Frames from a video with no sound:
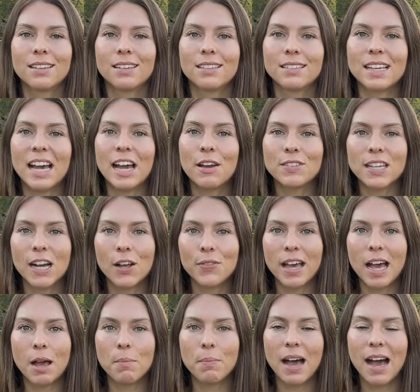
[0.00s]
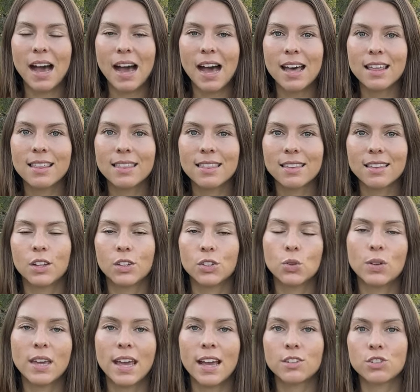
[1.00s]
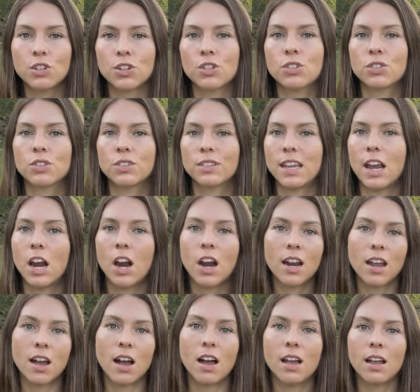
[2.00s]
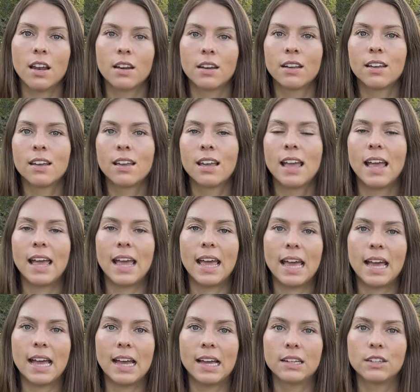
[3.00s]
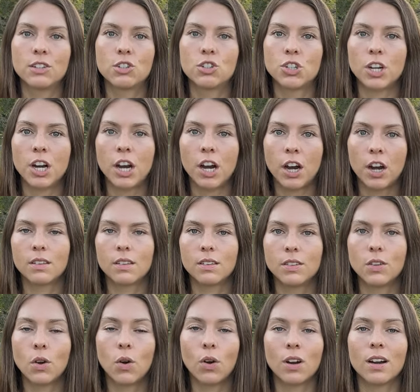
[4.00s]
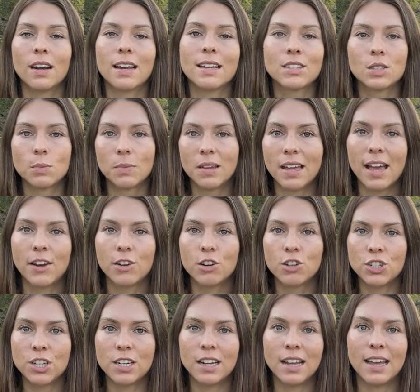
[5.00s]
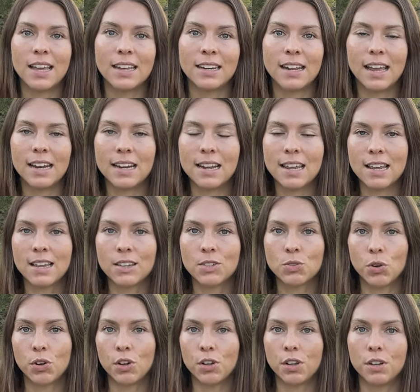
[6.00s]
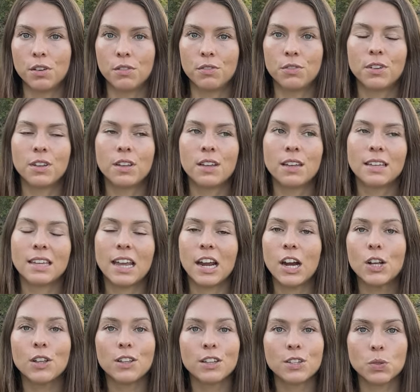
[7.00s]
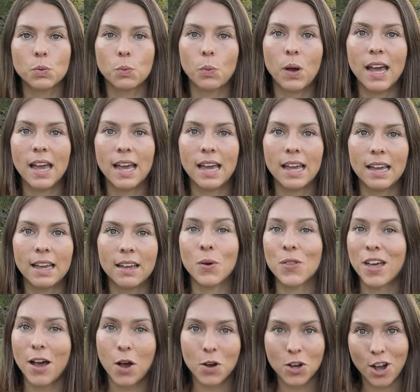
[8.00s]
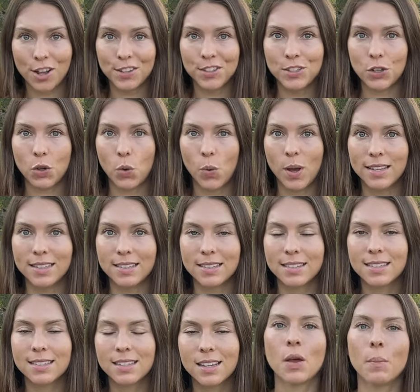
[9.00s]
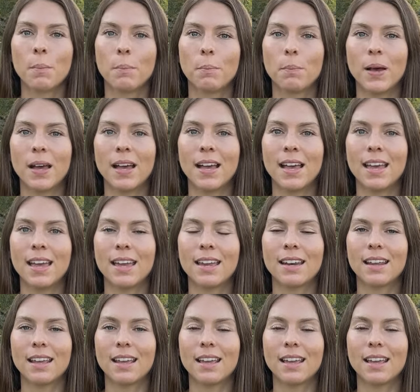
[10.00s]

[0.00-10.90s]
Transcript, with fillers: dive down that path, you can't just carry on and share your intimate energy in any sort of careless way without consequence. But